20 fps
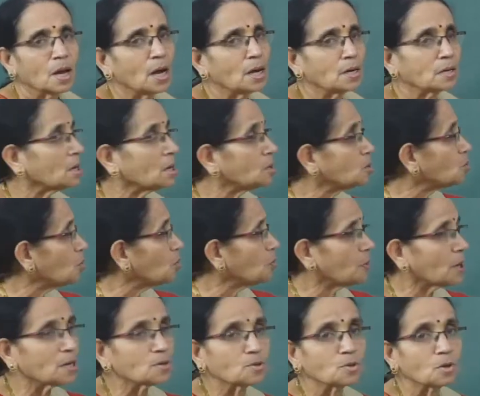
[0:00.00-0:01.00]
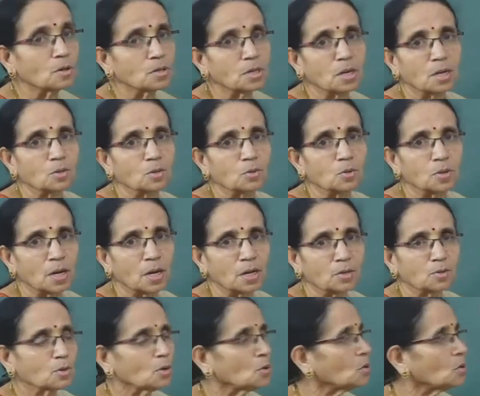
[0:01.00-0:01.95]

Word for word: And the two pi is not included.